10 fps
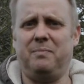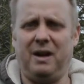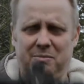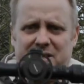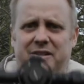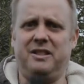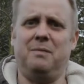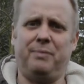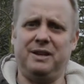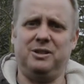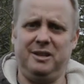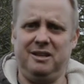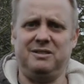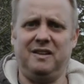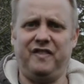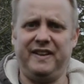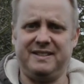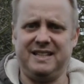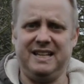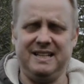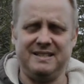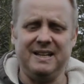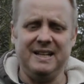I was under the impression you do fix these.